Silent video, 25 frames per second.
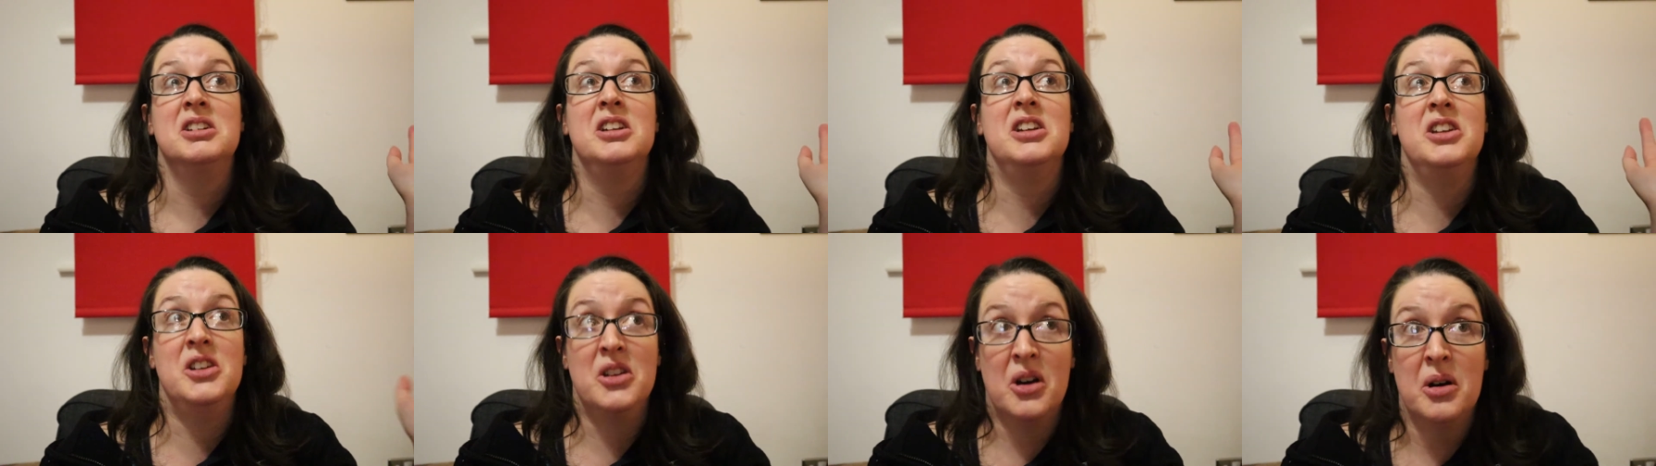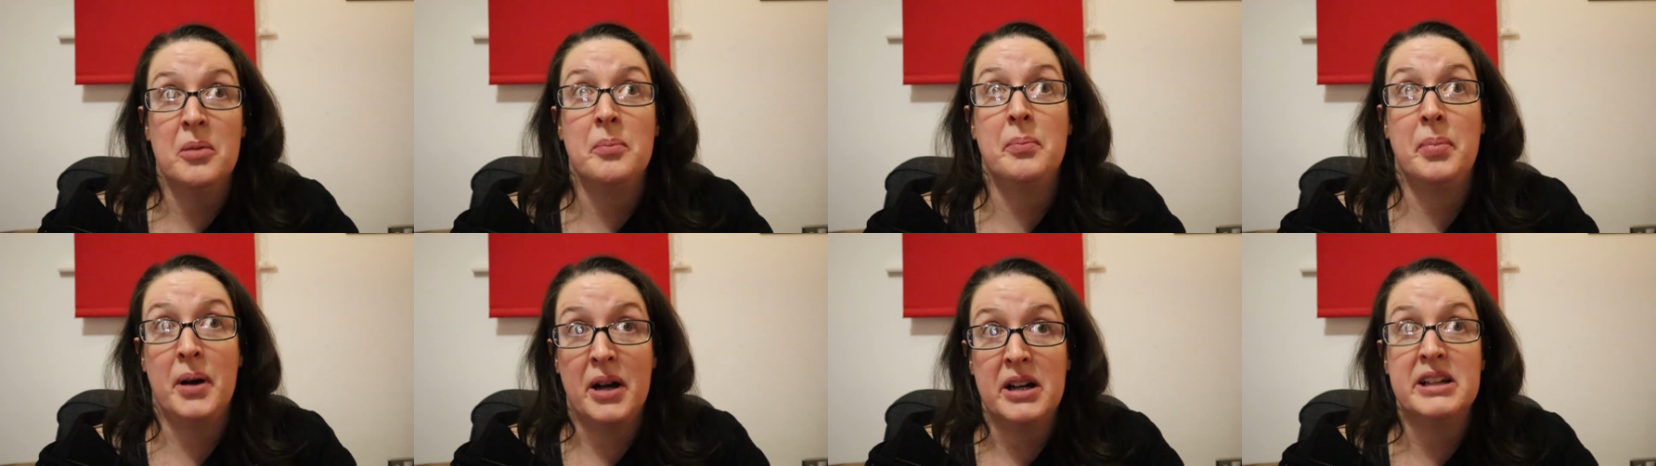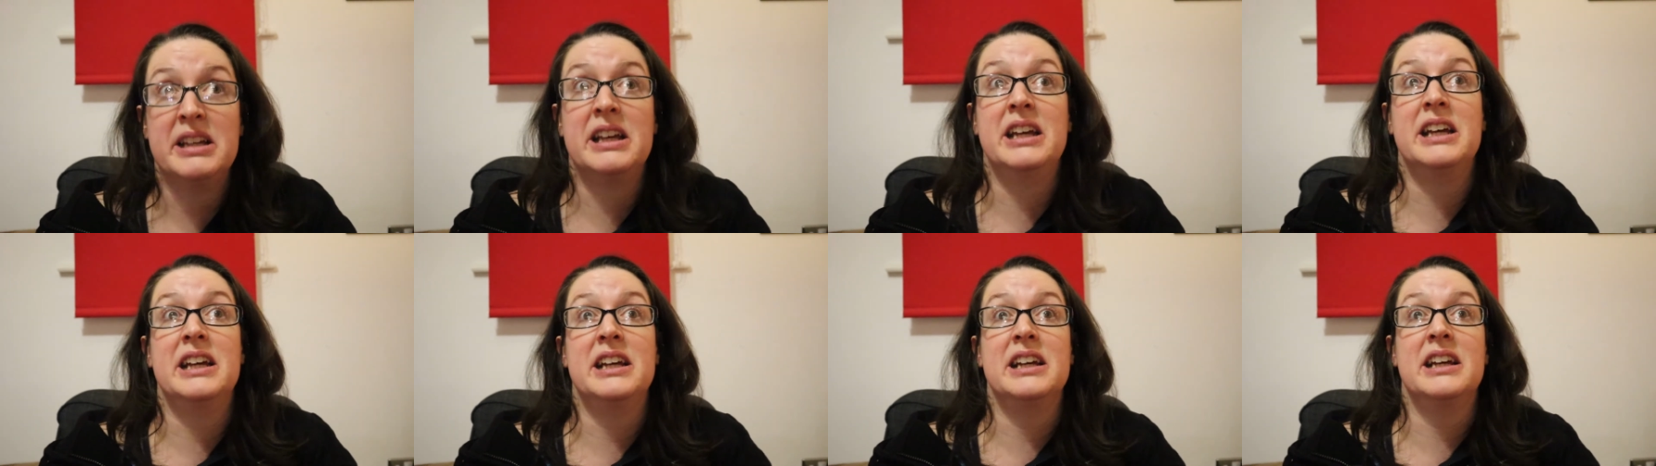not
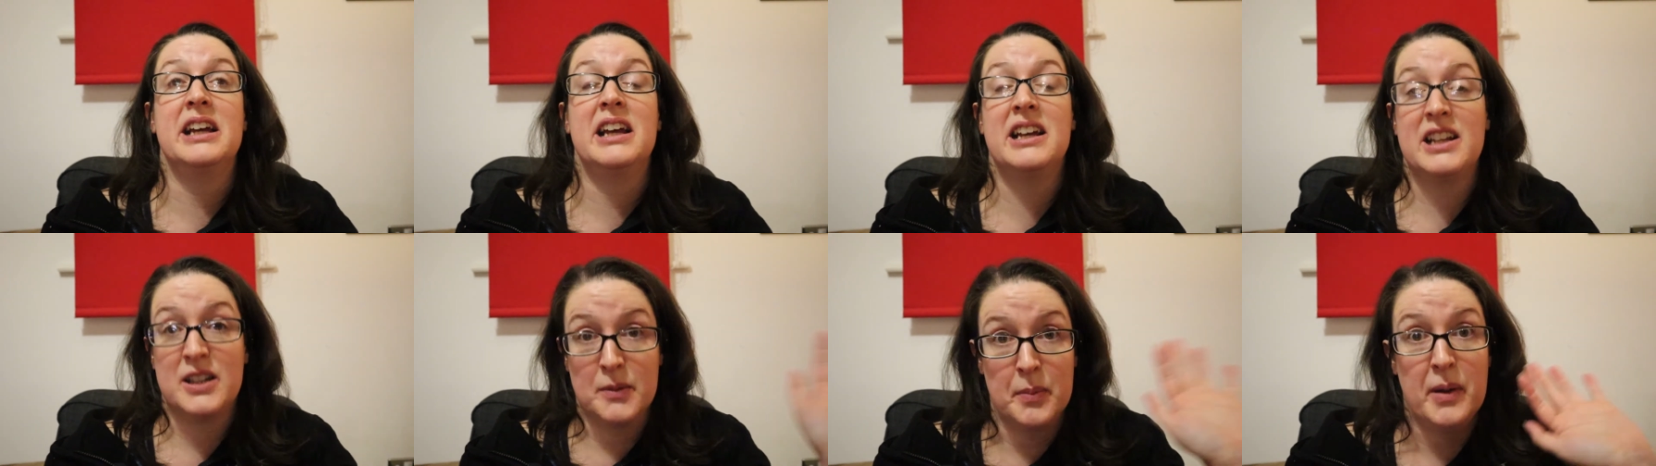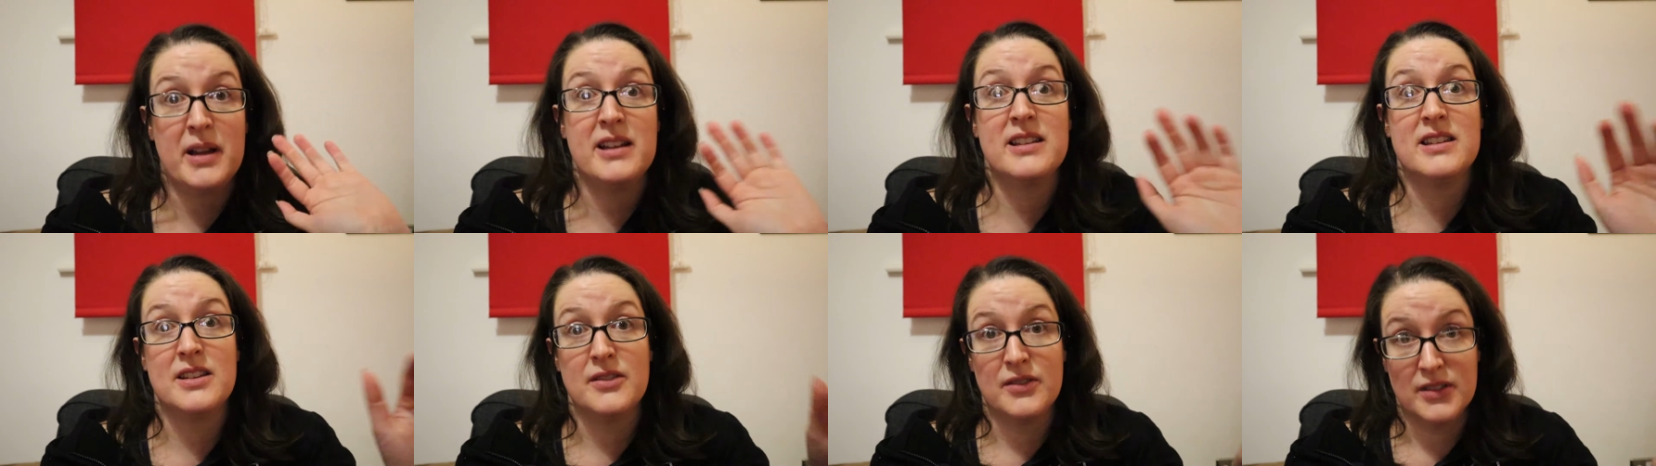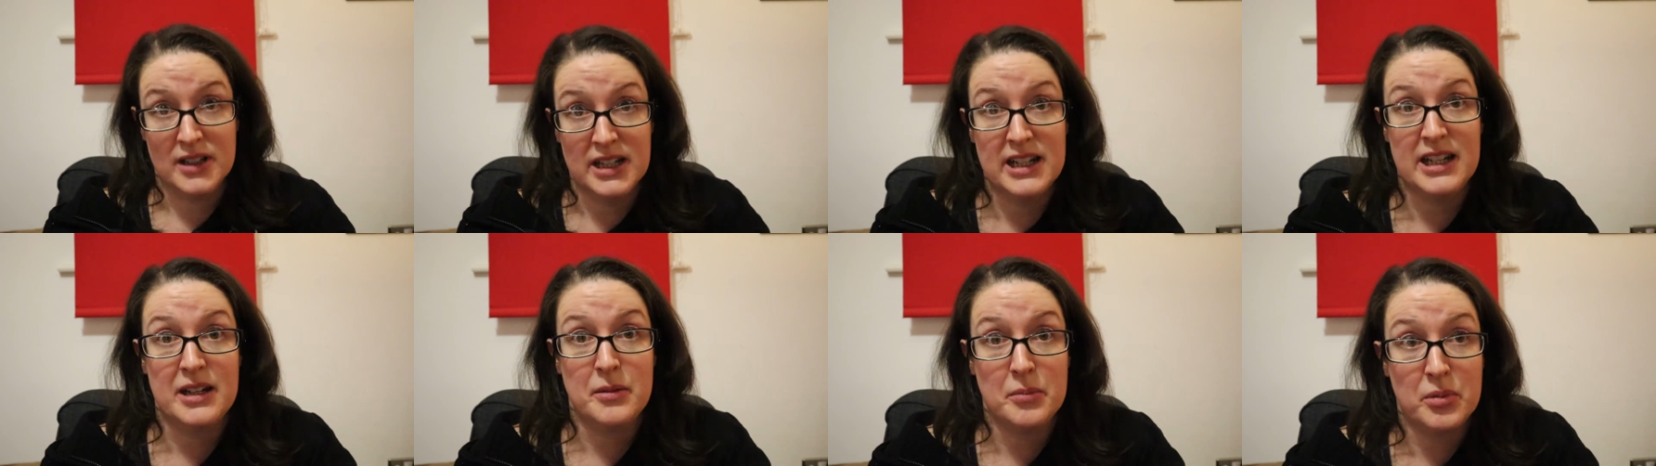buying expensive
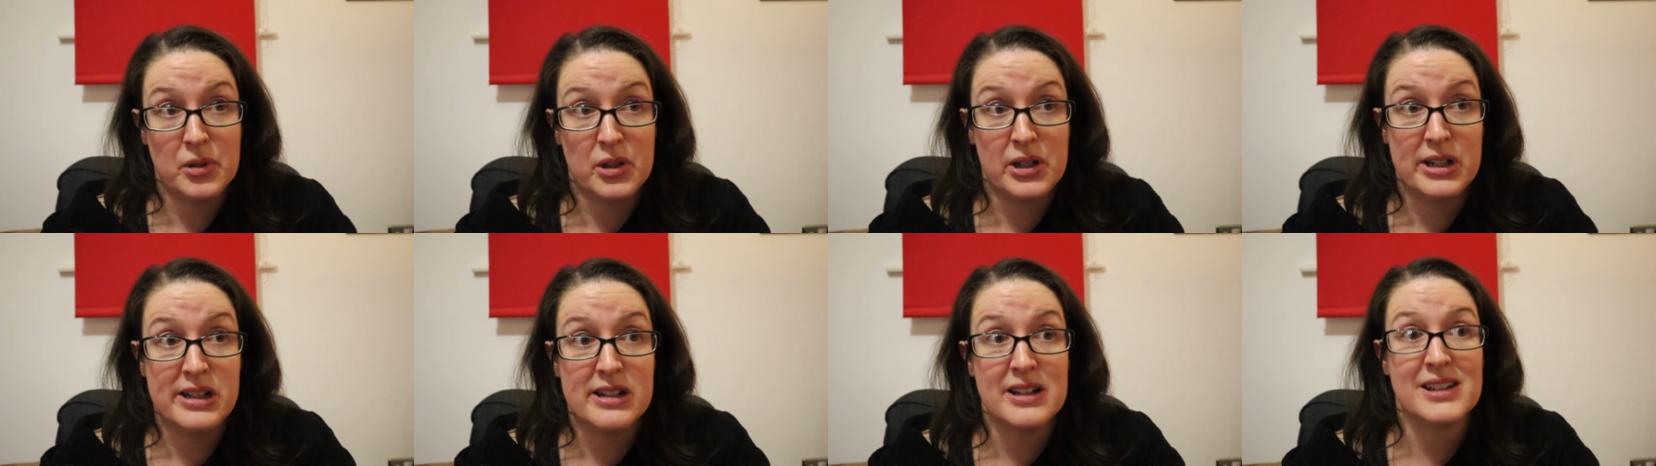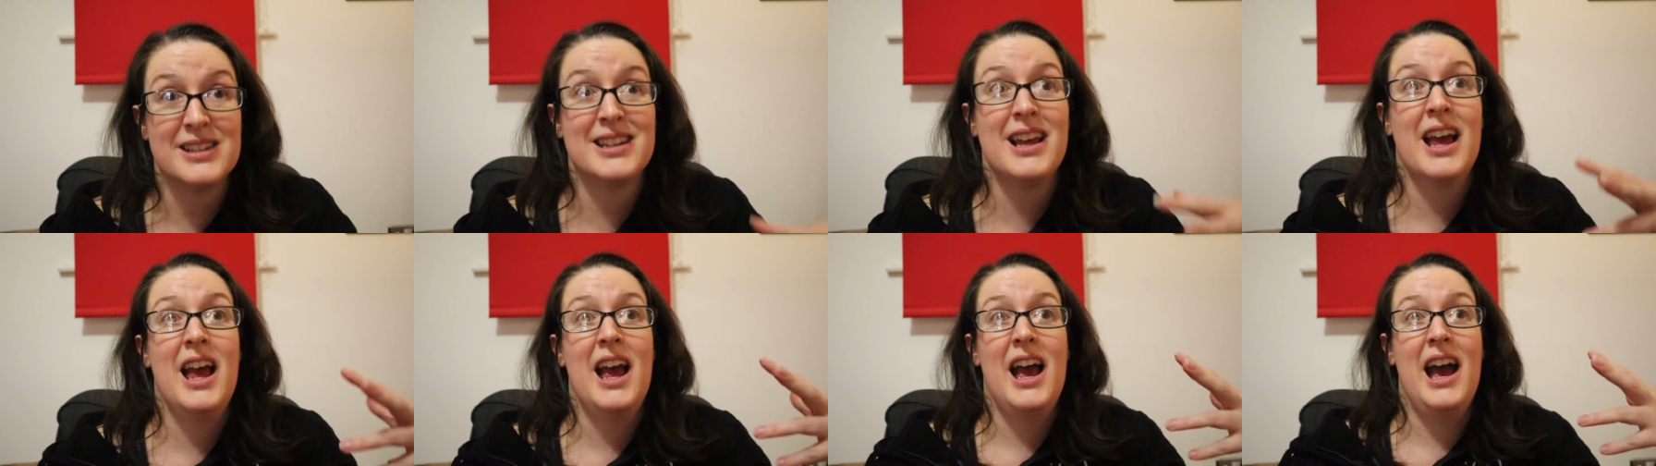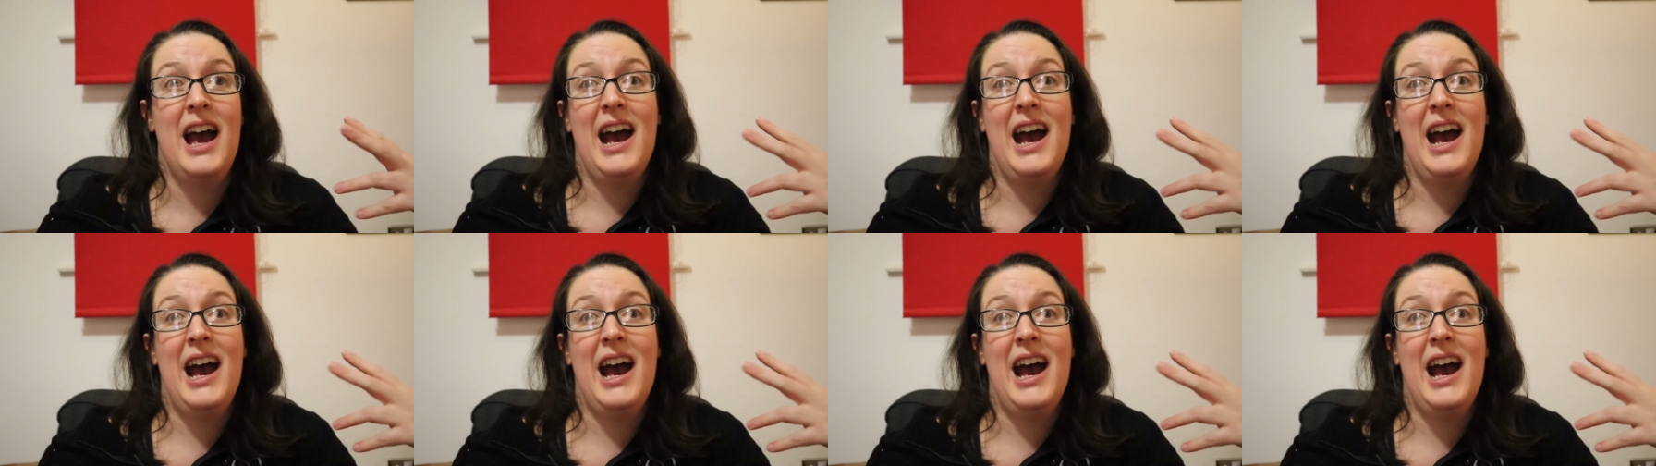cleaning products,